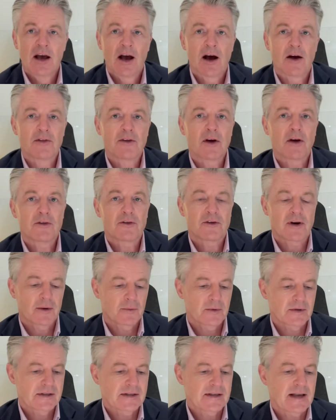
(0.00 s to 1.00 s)
and the other eye
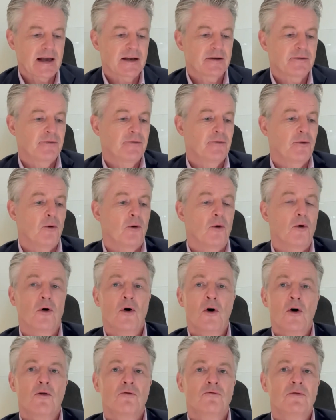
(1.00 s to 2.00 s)
was set
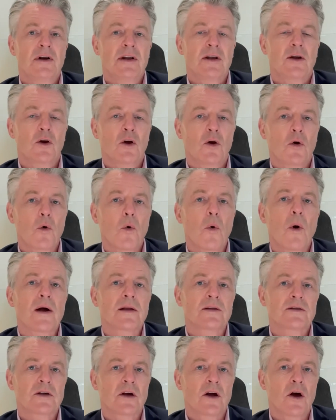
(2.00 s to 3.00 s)
for really
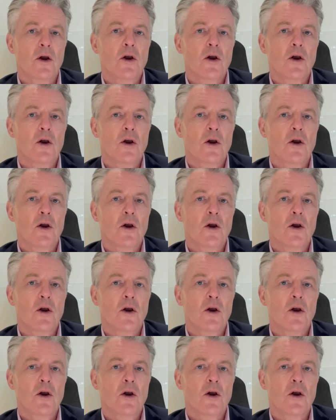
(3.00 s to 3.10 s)
quite